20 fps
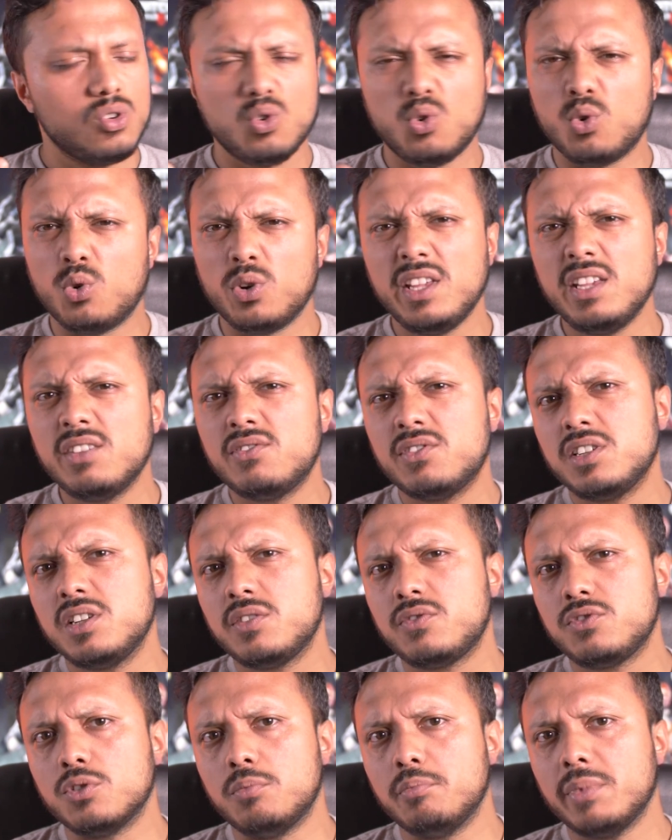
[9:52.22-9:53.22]
or even
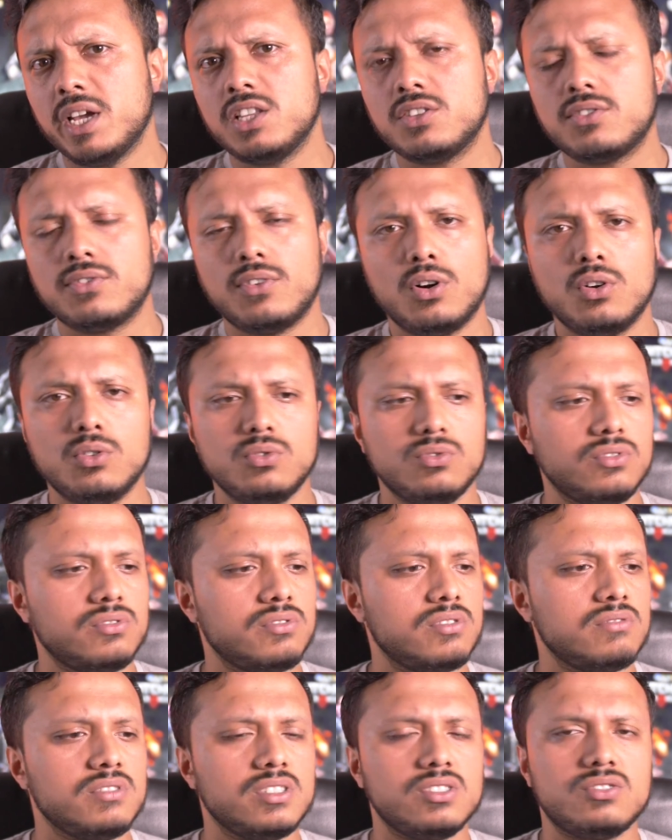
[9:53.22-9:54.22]
if your mate's
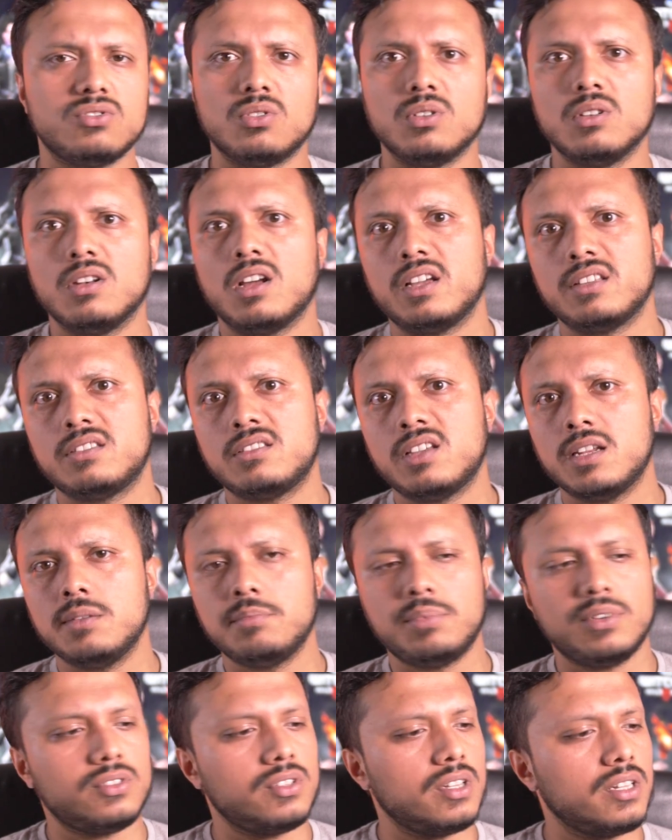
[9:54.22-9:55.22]
phone is on like
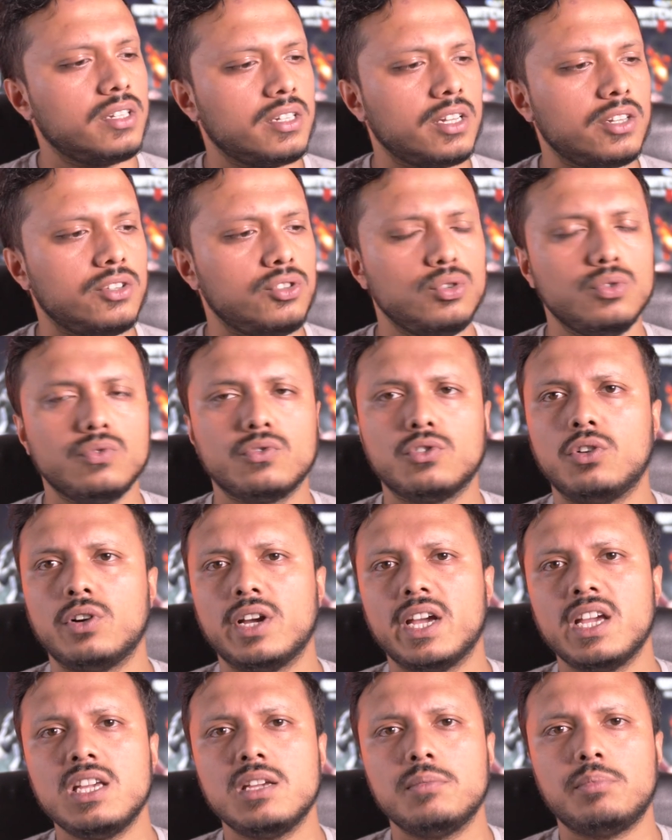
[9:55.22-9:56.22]
10% and you've got
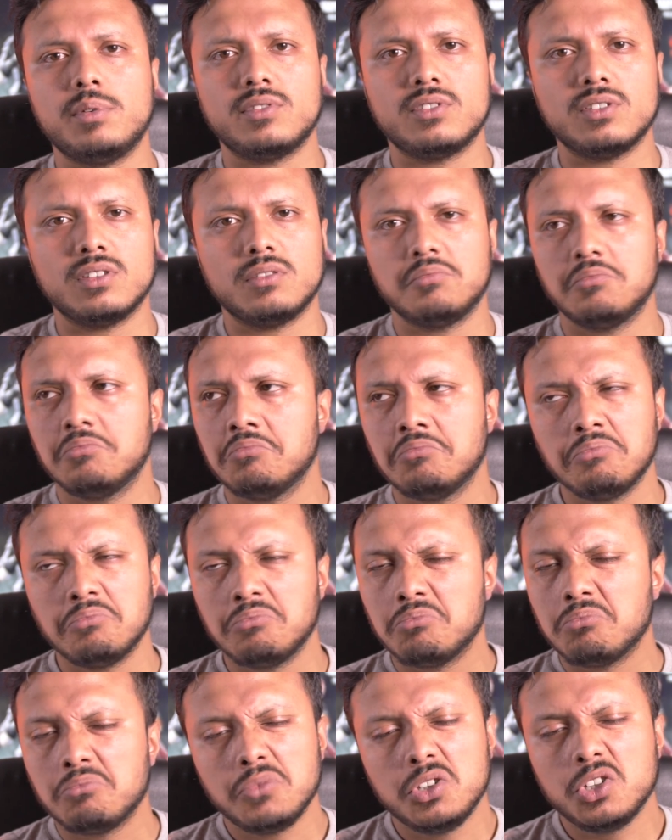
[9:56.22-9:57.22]
80%,
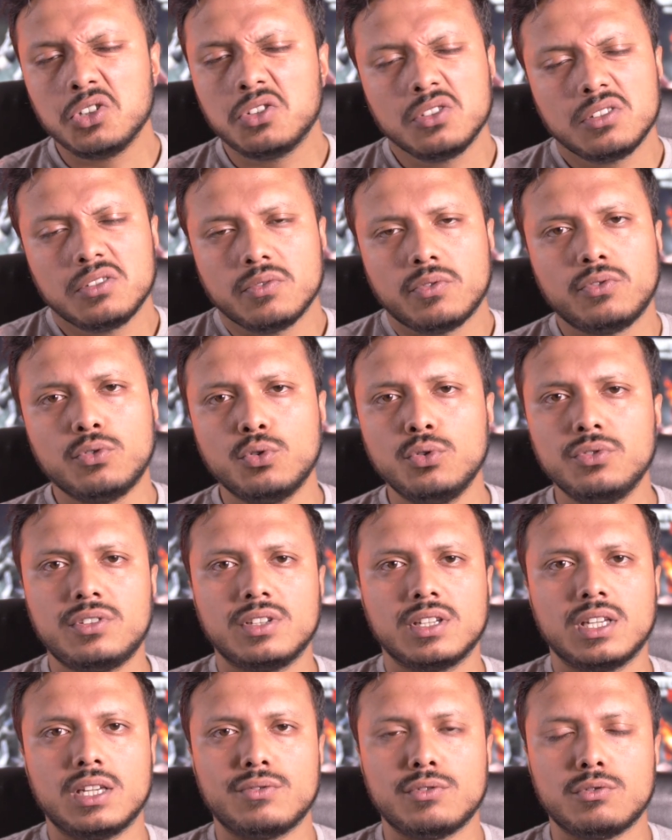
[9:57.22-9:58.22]
you could afford
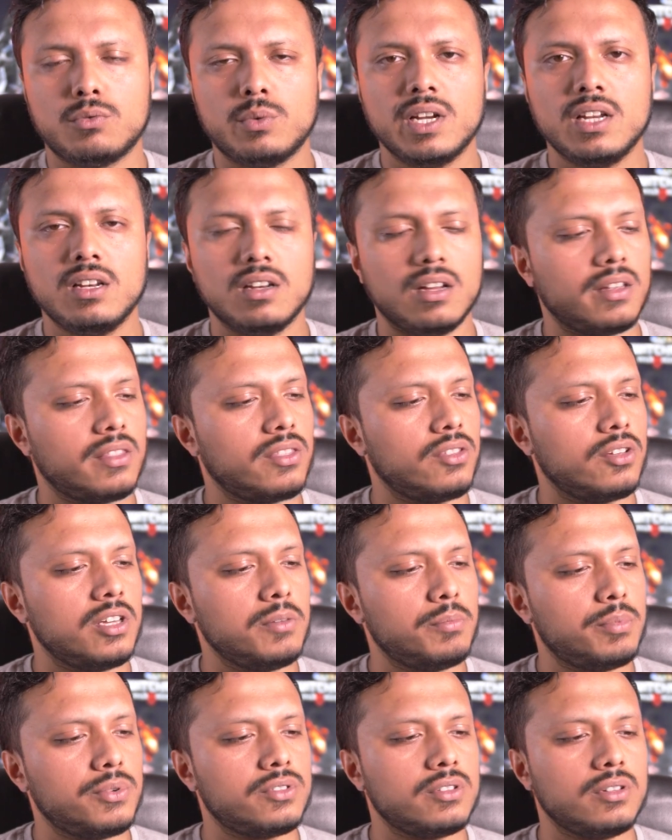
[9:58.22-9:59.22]
to give away like
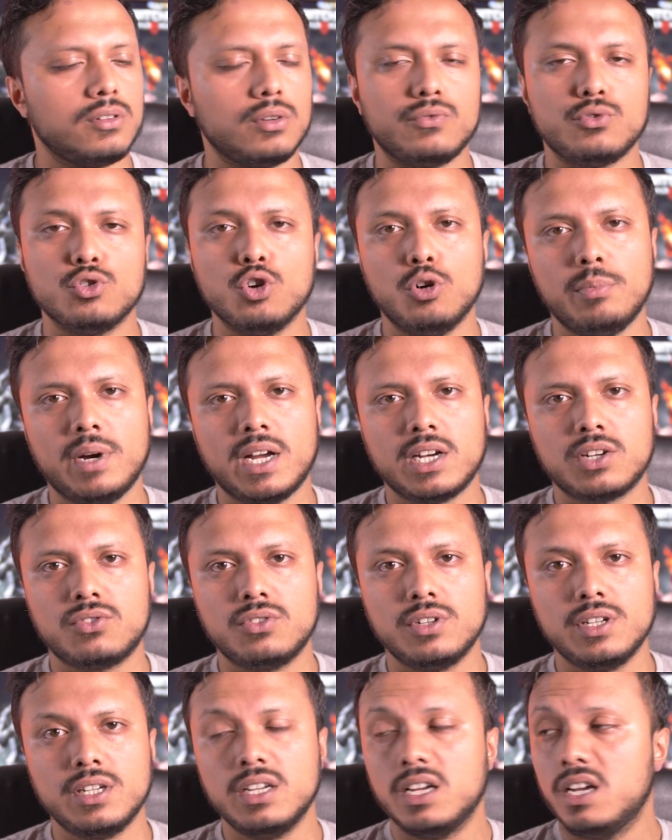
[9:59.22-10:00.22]
30% of your
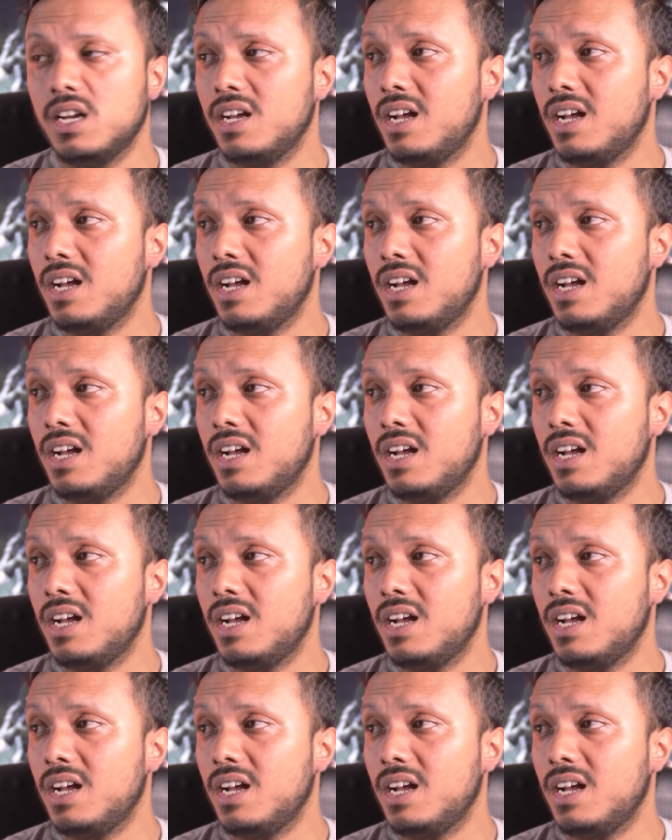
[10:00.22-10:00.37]
battery